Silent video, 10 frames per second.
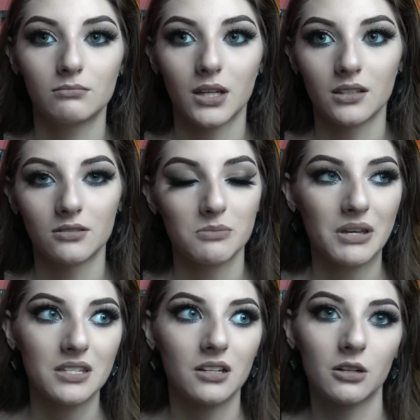my
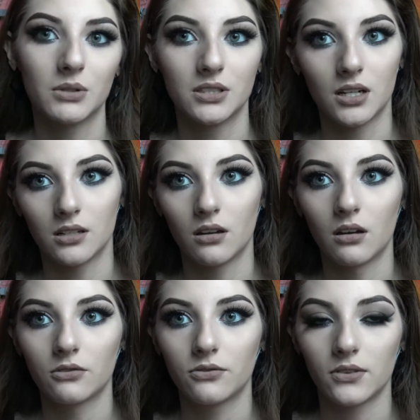space heater went on and
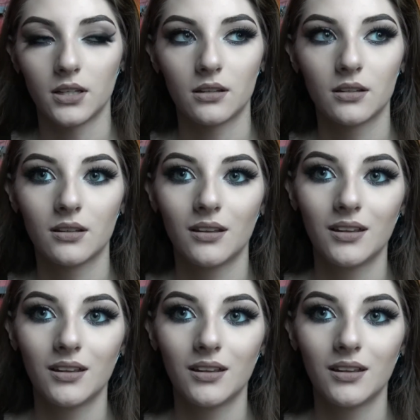off, like